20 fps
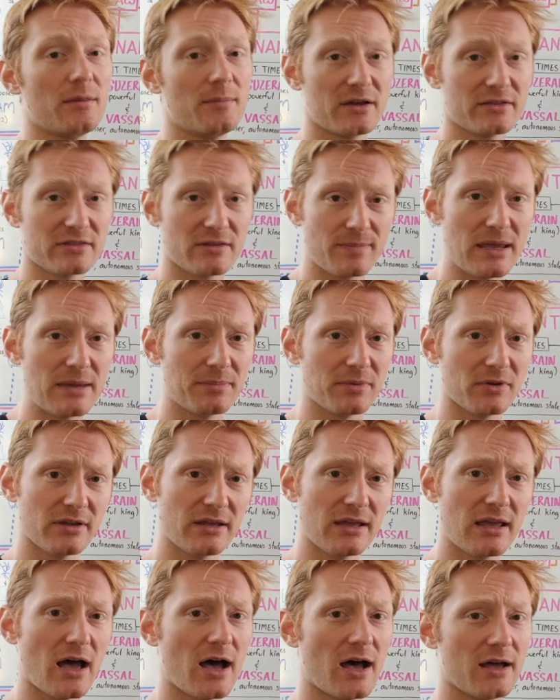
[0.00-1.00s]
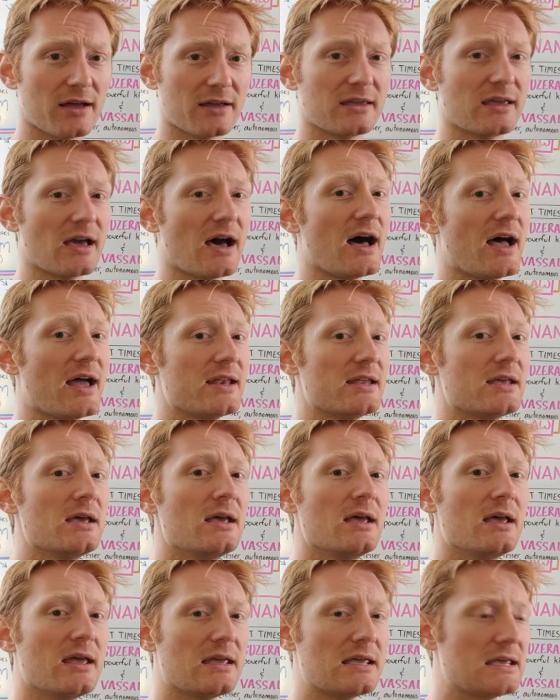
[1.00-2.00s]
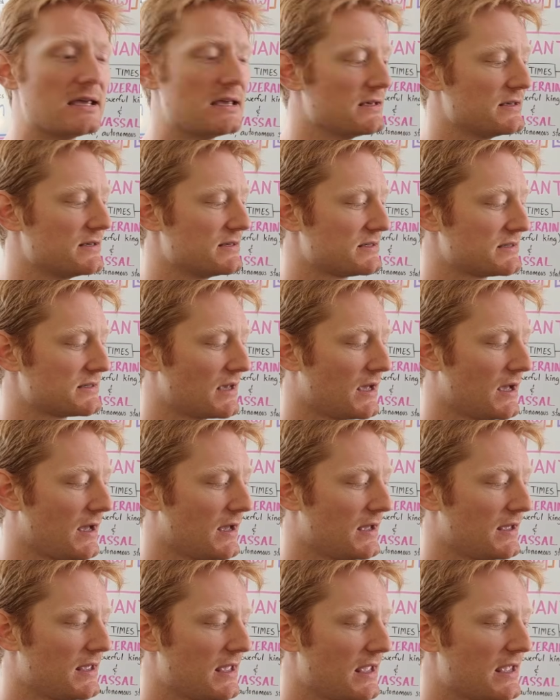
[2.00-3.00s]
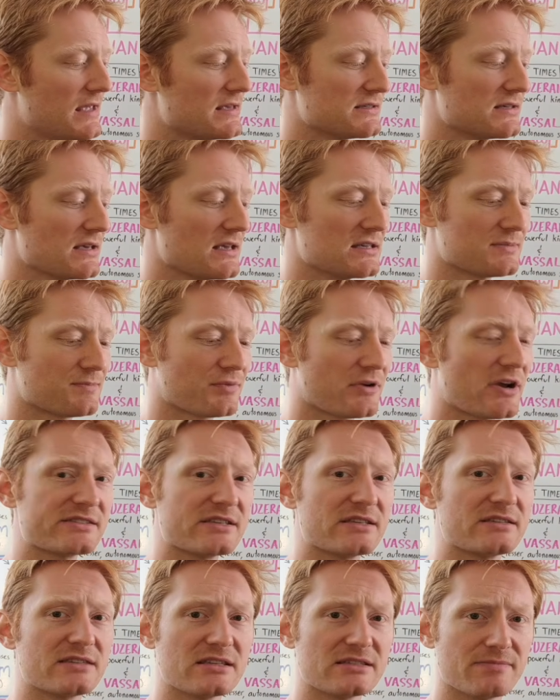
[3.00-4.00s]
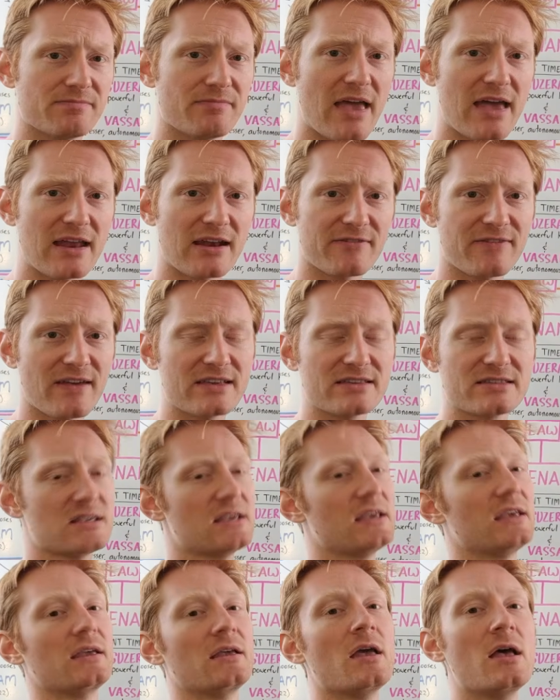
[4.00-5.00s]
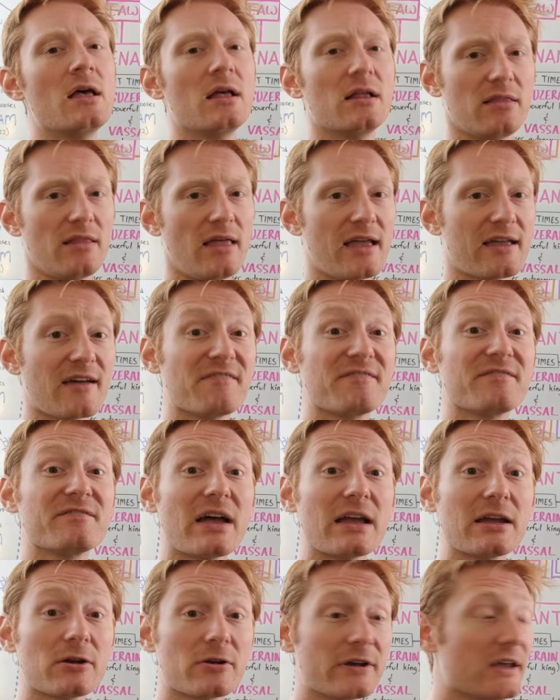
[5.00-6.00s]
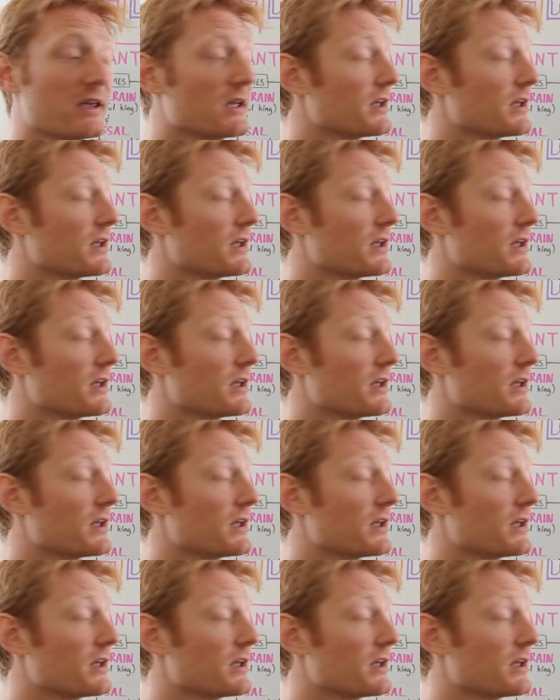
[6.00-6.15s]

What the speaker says: among the people. God is, his presence is manifesting like a fiery